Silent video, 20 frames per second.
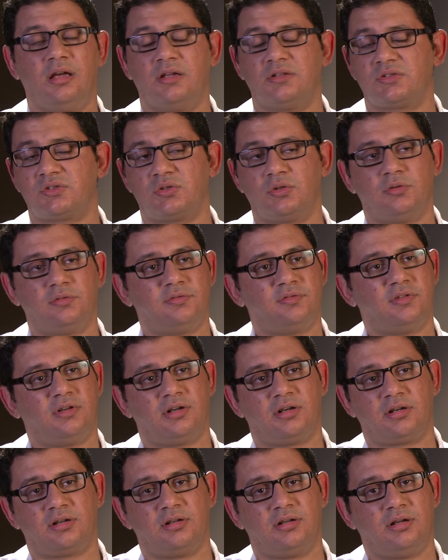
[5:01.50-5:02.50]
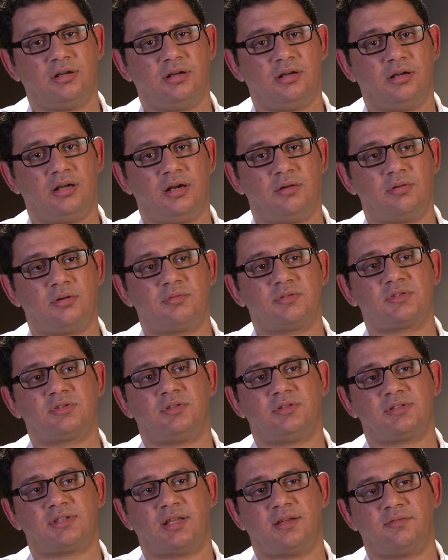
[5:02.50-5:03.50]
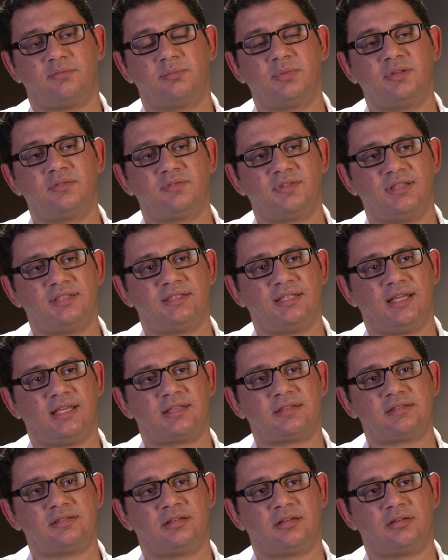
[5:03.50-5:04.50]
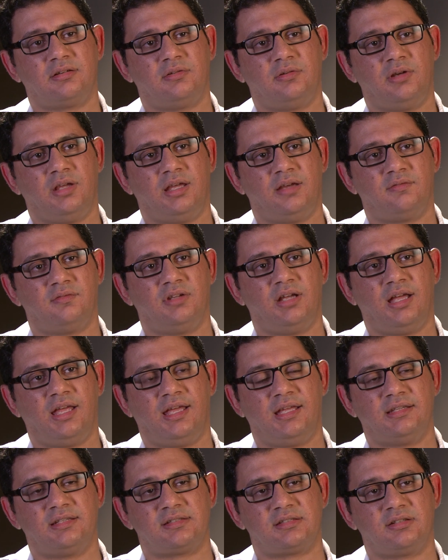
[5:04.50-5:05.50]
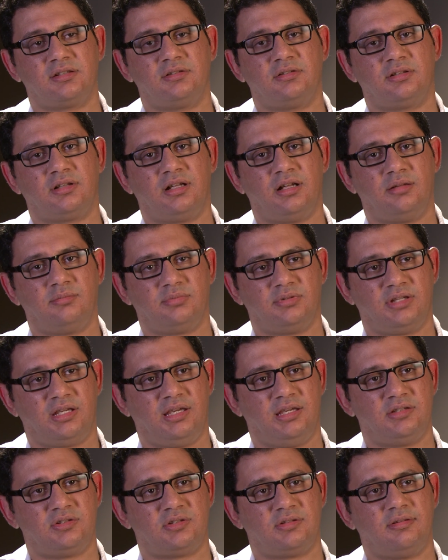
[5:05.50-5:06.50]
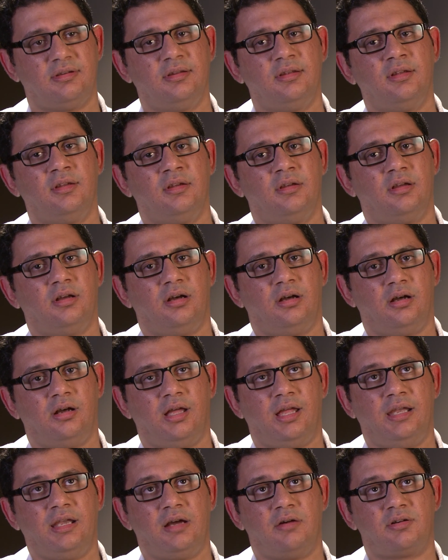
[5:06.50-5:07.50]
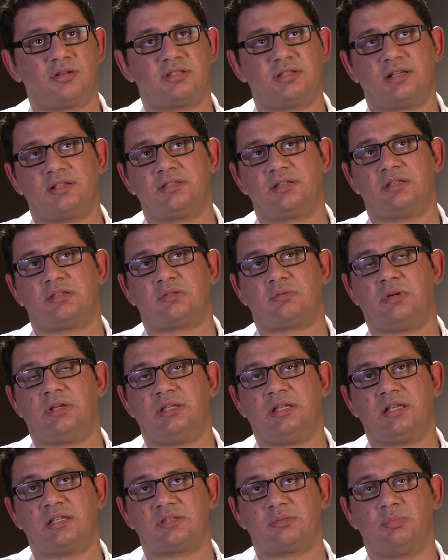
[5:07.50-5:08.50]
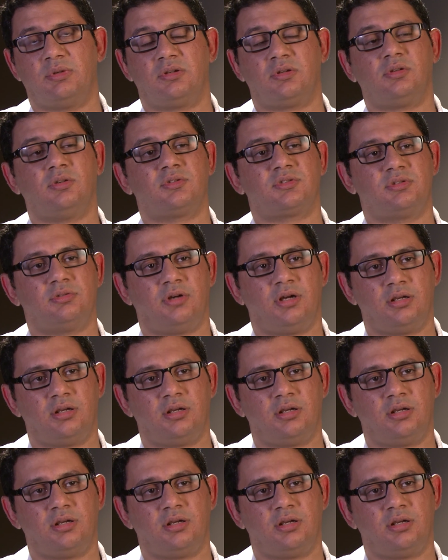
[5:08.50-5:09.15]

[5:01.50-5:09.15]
So far, uh, our results have been fantastic. We have not had a single complication, uh, and our success rate has been close to one